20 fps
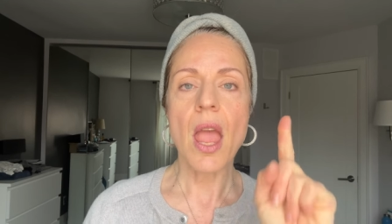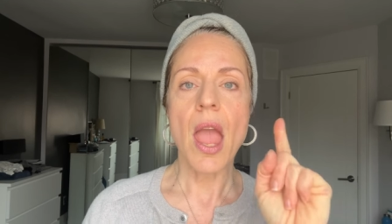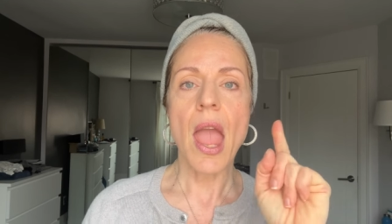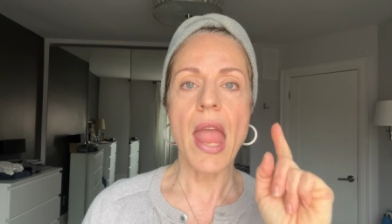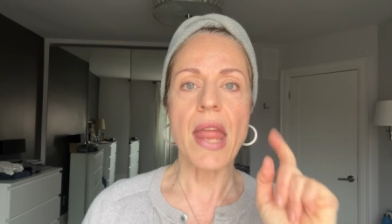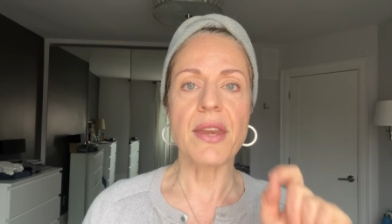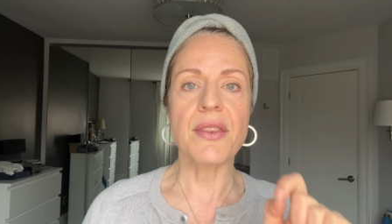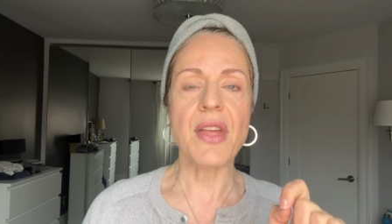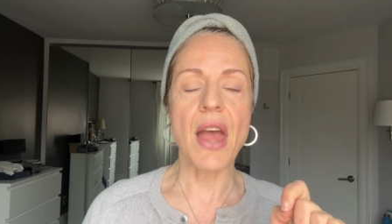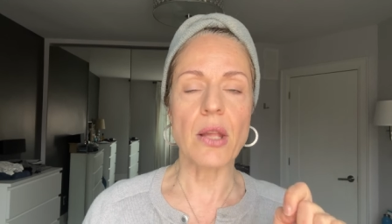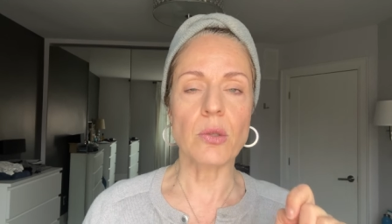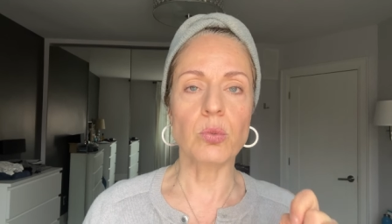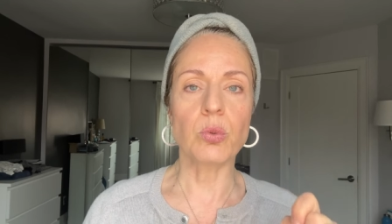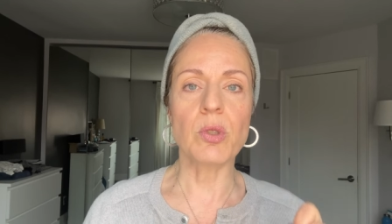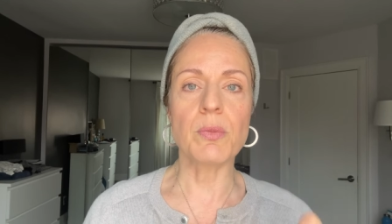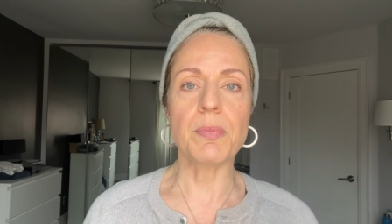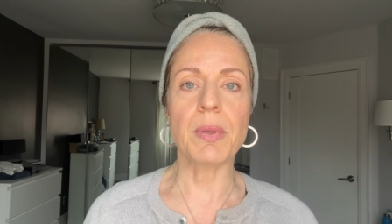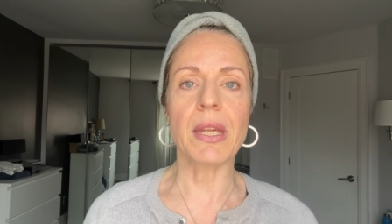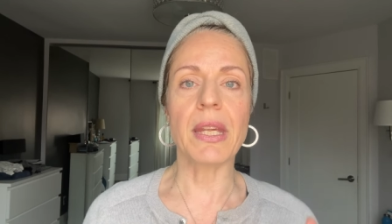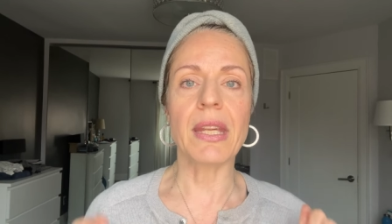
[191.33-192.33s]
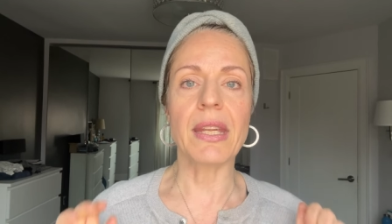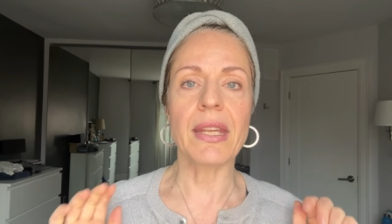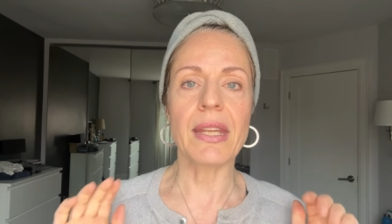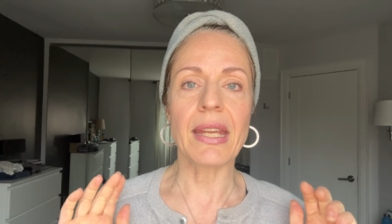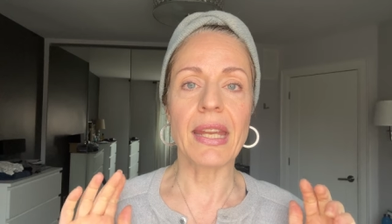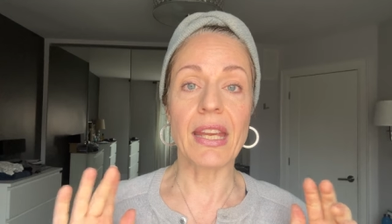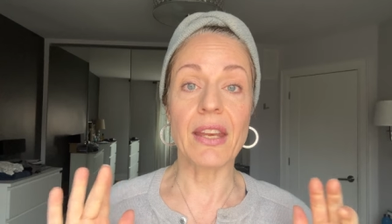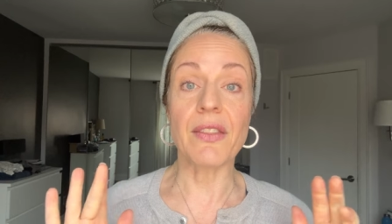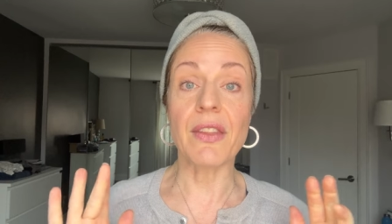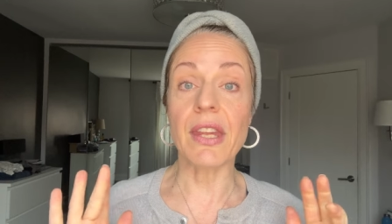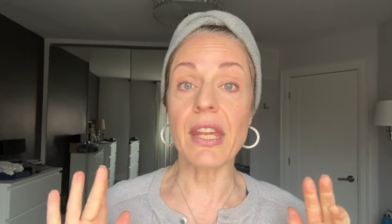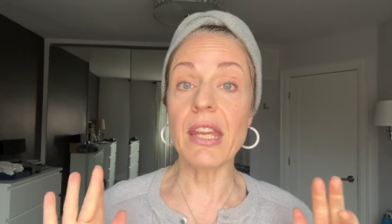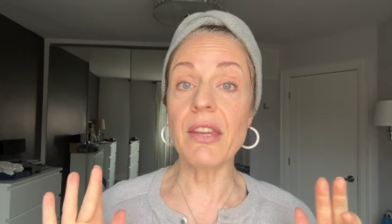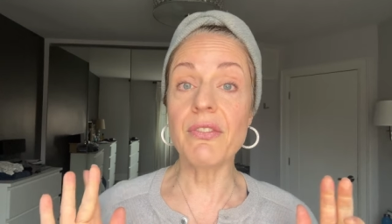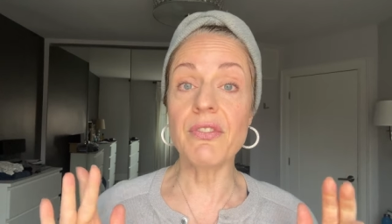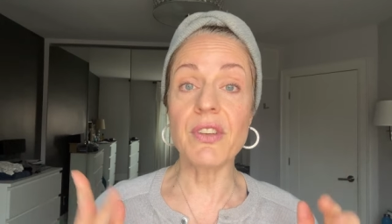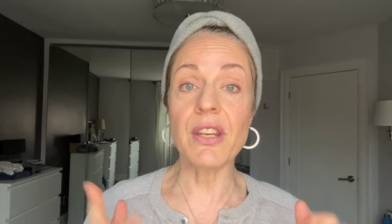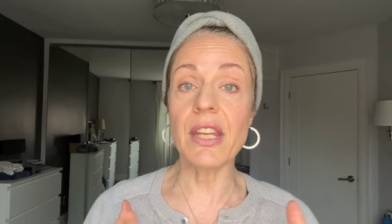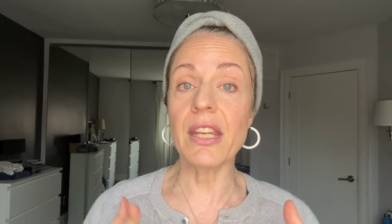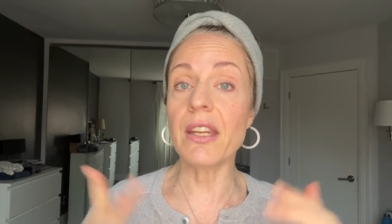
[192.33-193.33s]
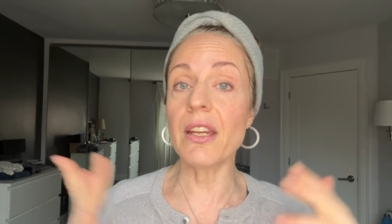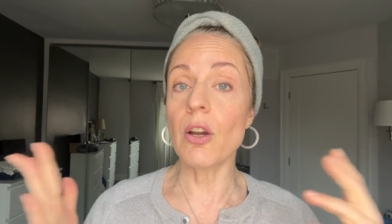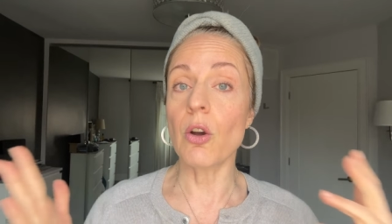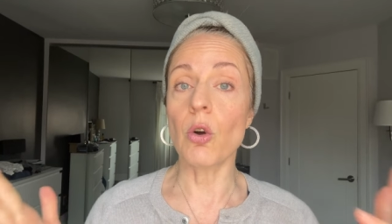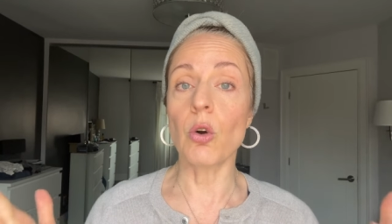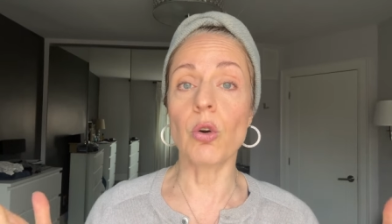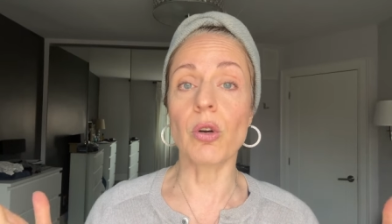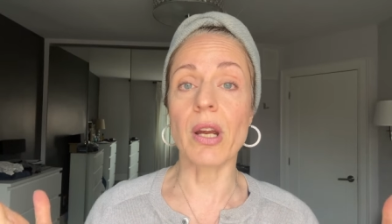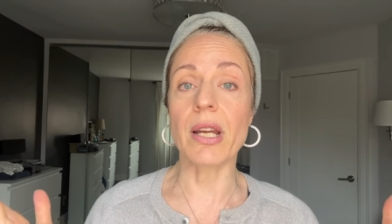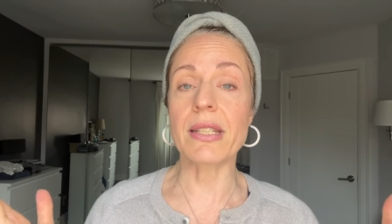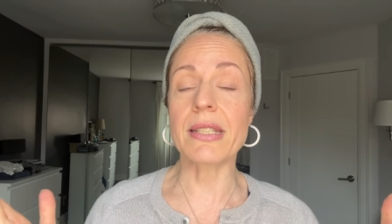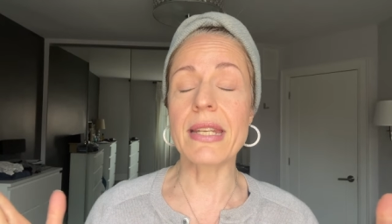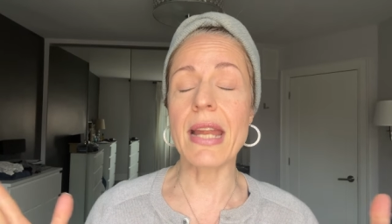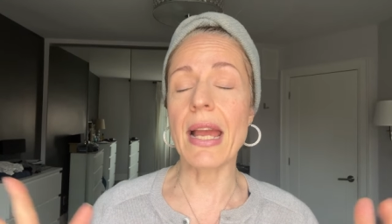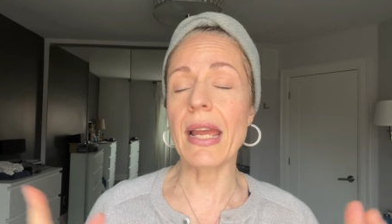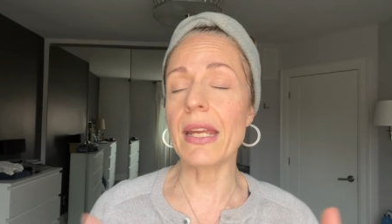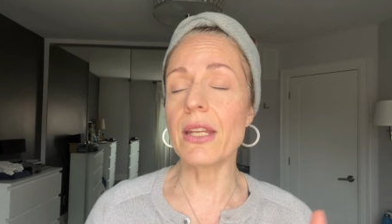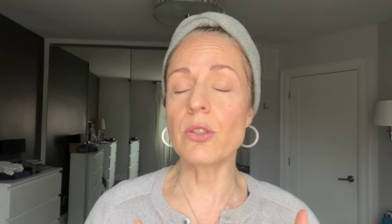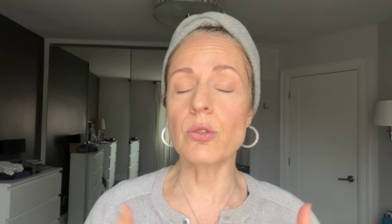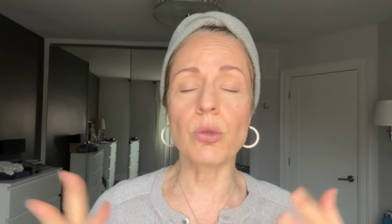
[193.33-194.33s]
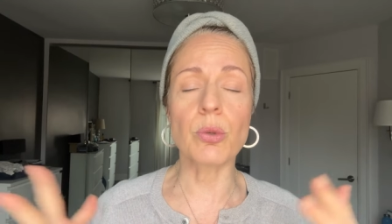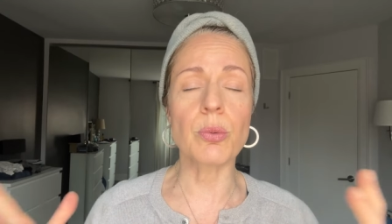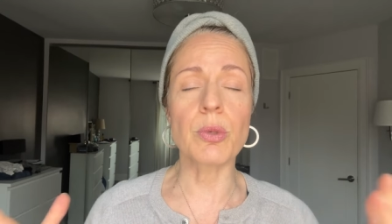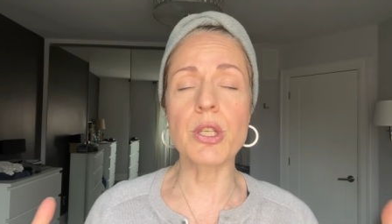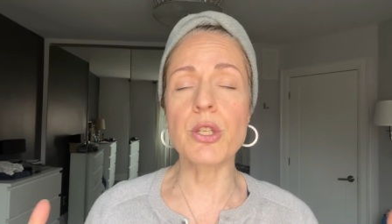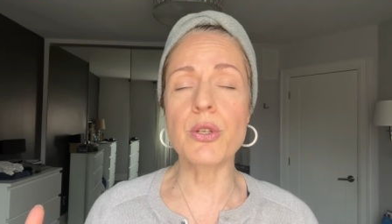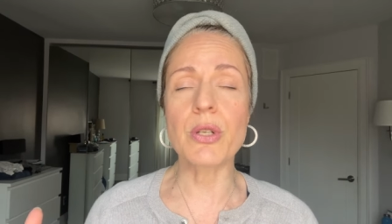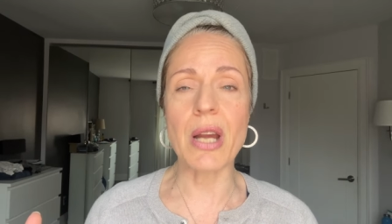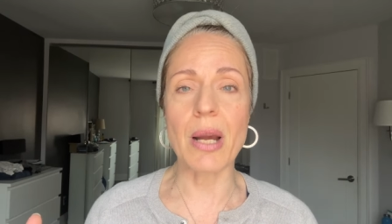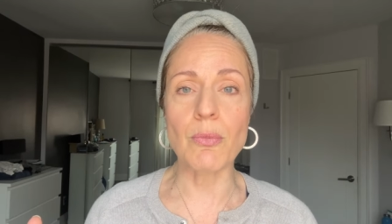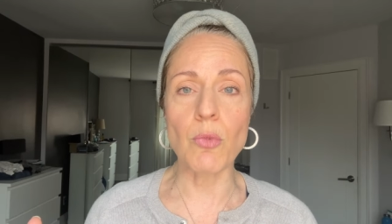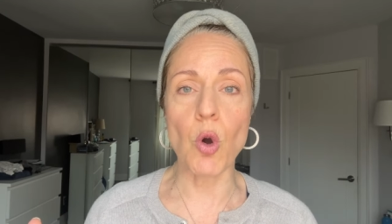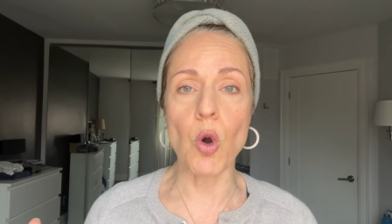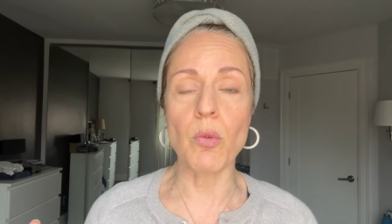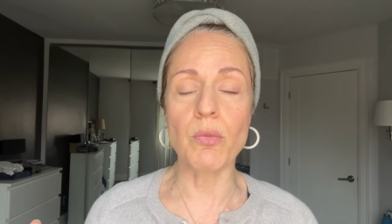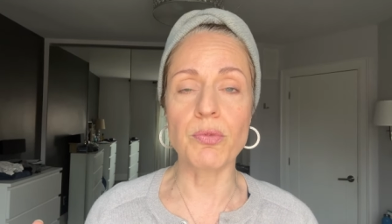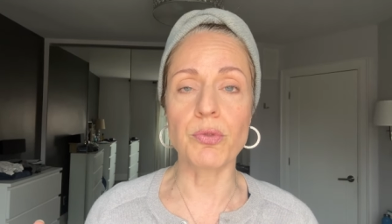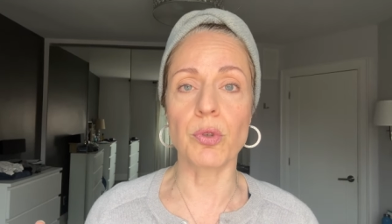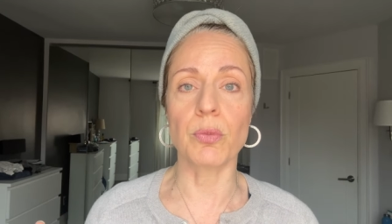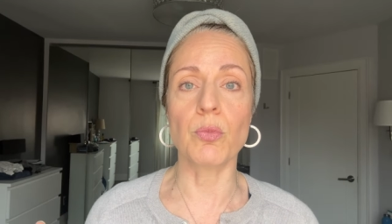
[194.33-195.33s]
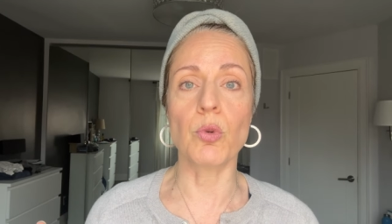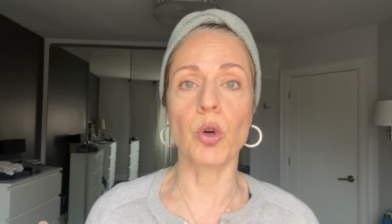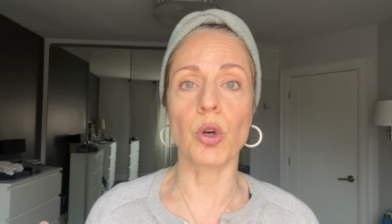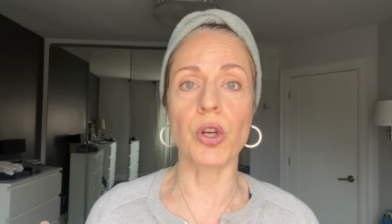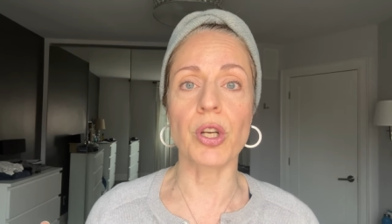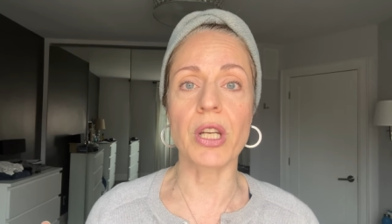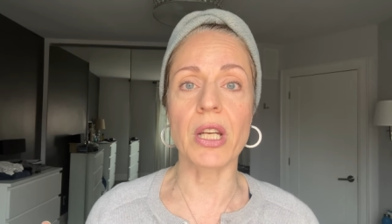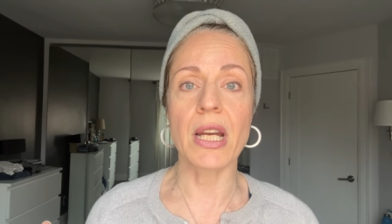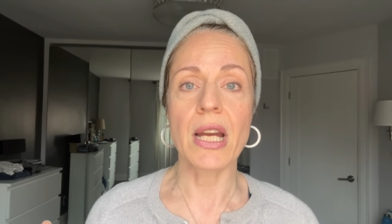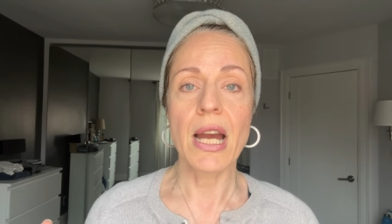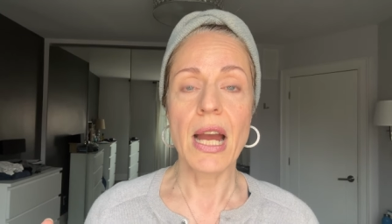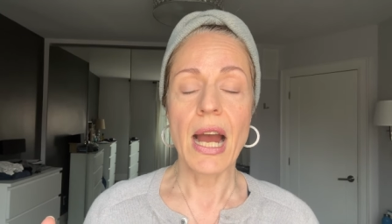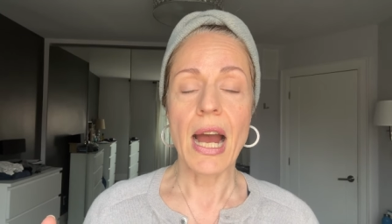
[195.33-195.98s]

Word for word: and that would be in the evening or at night or when you come home from work.